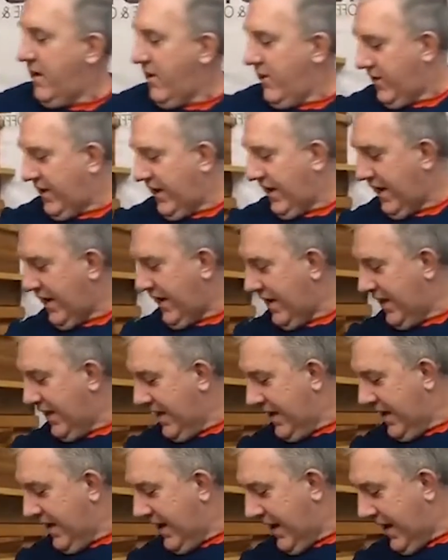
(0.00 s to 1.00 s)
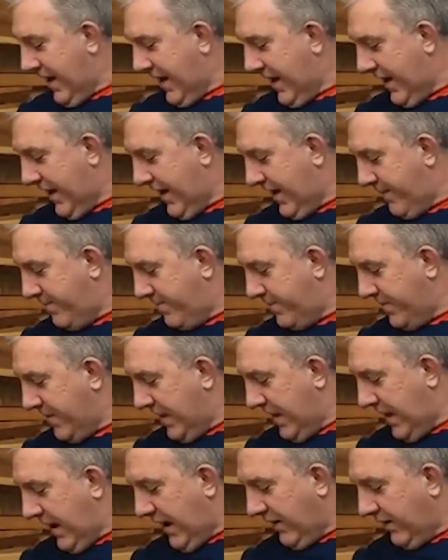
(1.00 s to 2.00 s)
Okay. Um,
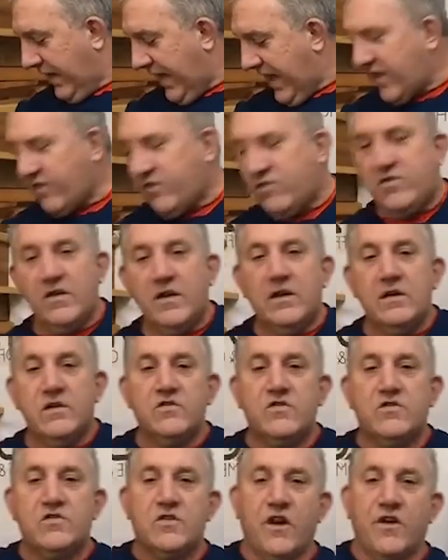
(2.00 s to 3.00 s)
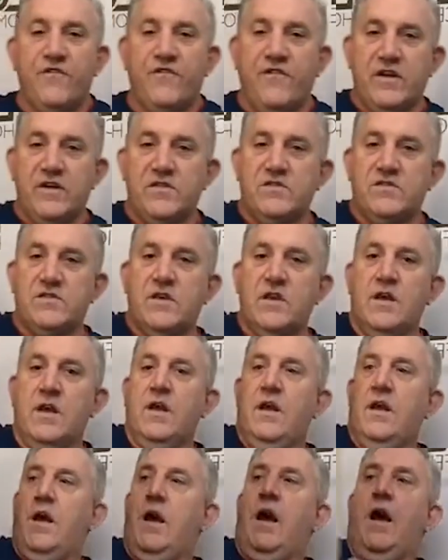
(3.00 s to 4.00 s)
our last surface
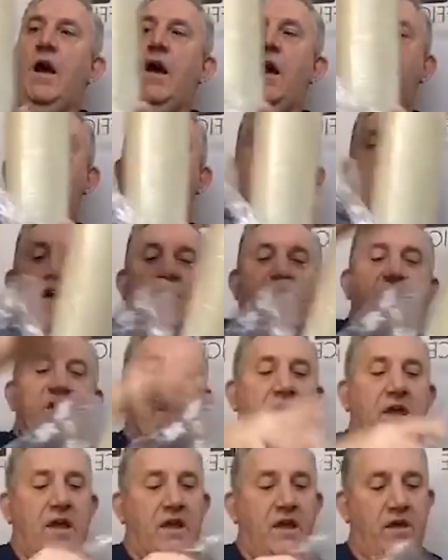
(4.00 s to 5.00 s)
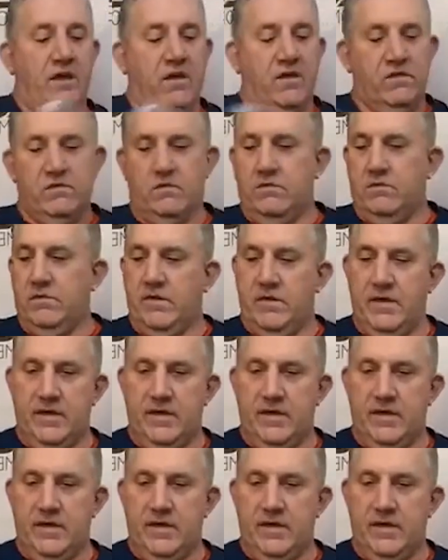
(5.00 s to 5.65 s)
uh, covering is,